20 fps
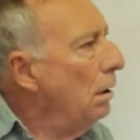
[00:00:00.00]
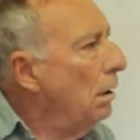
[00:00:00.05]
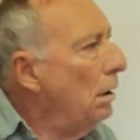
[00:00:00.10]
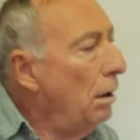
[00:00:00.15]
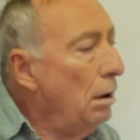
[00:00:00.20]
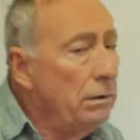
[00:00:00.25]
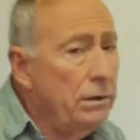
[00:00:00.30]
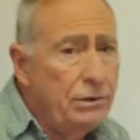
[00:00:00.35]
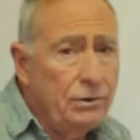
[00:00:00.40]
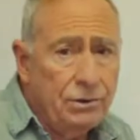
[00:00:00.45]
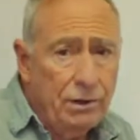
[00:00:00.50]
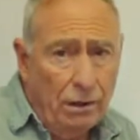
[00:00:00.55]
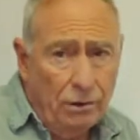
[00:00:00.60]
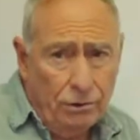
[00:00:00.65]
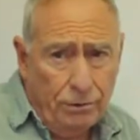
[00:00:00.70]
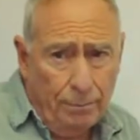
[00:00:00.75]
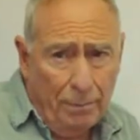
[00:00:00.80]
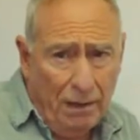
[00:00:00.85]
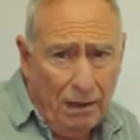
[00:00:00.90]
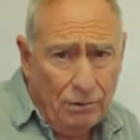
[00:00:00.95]
All these air
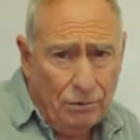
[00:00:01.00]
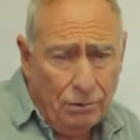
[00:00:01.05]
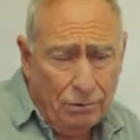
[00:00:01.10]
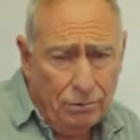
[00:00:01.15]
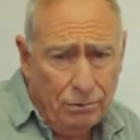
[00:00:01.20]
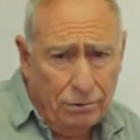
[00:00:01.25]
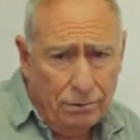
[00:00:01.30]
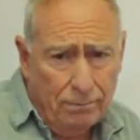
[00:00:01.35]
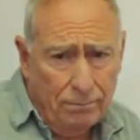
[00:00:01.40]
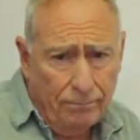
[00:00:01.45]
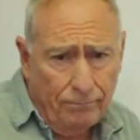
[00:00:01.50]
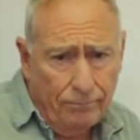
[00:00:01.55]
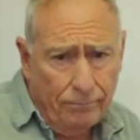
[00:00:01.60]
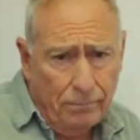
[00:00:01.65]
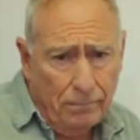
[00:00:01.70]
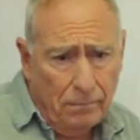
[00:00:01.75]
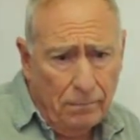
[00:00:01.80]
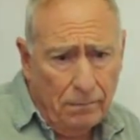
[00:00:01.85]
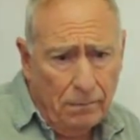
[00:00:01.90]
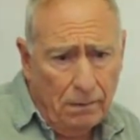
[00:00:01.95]
spaces,
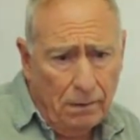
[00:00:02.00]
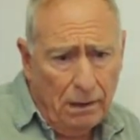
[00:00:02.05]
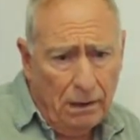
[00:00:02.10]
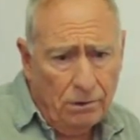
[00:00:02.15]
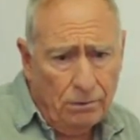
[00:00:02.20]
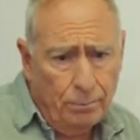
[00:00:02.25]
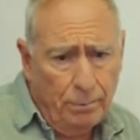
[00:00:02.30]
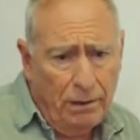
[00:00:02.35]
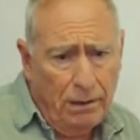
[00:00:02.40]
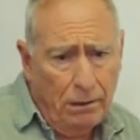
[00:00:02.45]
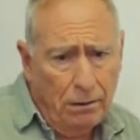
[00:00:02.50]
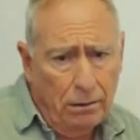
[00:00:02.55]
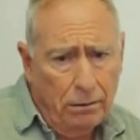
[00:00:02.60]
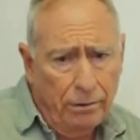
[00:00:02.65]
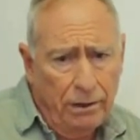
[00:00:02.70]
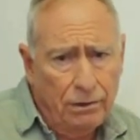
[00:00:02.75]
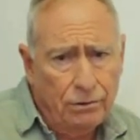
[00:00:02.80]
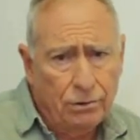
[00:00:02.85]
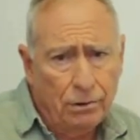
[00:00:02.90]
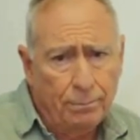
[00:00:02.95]
as we
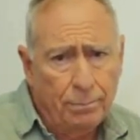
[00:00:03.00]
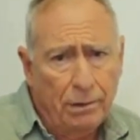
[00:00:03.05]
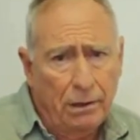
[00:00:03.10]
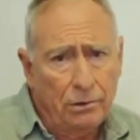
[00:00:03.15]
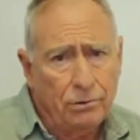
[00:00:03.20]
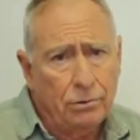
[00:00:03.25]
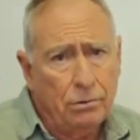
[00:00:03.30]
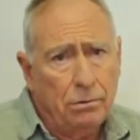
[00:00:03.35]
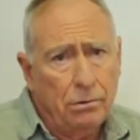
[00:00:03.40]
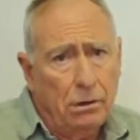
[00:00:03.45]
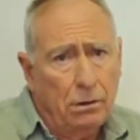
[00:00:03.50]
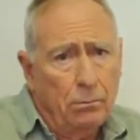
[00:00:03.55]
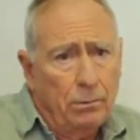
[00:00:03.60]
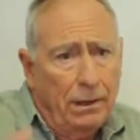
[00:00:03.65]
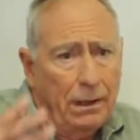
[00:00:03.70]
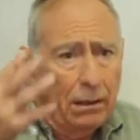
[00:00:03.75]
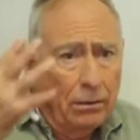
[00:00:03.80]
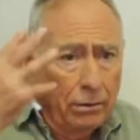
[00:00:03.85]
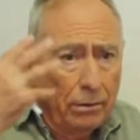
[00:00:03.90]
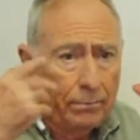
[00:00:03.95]
increase the pressure
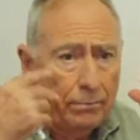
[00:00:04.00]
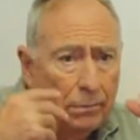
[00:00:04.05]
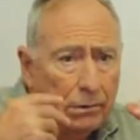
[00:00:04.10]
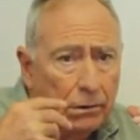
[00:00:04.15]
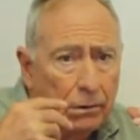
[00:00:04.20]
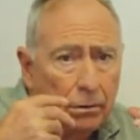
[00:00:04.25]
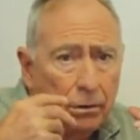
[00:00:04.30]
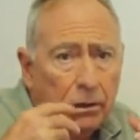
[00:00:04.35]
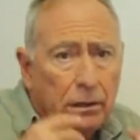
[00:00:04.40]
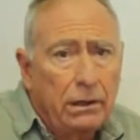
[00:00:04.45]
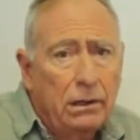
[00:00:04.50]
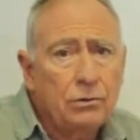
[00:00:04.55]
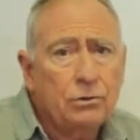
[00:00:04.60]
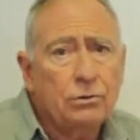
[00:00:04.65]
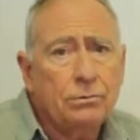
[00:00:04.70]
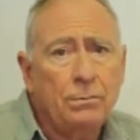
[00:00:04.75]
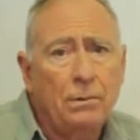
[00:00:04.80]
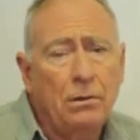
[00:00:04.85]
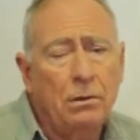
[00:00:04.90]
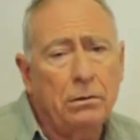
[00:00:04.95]
around them, they're going to get
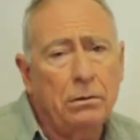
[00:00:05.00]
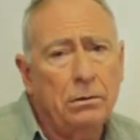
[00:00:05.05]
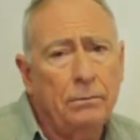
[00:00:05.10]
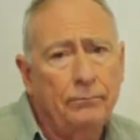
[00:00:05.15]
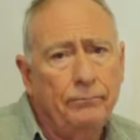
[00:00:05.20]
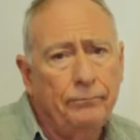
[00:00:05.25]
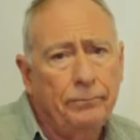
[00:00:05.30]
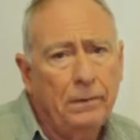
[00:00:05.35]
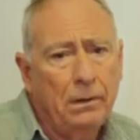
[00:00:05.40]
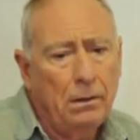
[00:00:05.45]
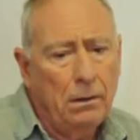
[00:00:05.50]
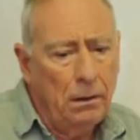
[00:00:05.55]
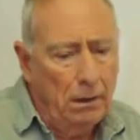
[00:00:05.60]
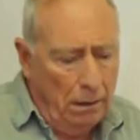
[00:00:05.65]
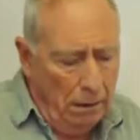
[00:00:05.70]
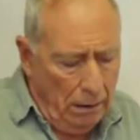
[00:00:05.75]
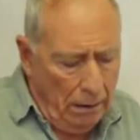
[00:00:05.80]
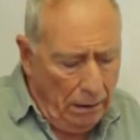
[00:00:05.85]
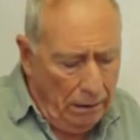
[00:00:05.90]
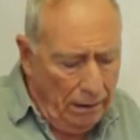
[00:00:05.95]
smaller.
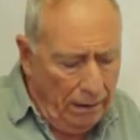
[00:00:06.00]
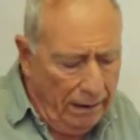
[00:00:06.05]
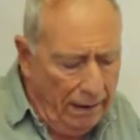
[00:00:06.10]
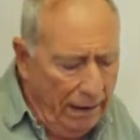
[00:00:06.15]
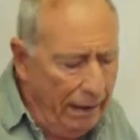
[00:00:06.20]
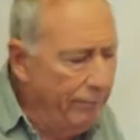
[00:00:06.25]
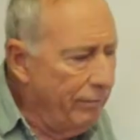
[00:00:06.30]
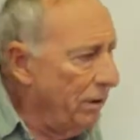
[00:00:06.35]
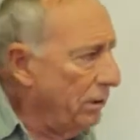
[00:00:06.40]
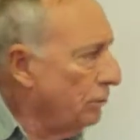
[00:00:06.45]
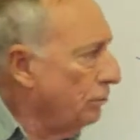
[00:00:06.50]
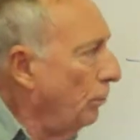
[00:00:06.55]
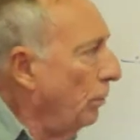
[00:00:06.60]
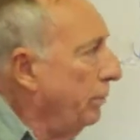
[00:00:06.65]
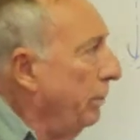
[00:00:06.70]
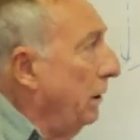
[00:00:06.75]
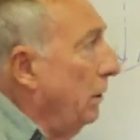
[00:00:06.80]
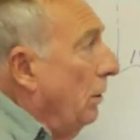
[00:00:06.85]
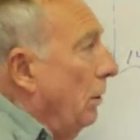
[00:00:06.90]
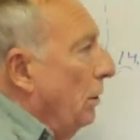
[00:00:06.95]
In diving is what
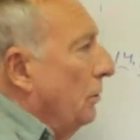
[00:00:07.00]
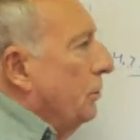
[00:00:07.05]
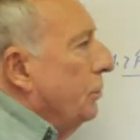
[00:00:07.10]
we call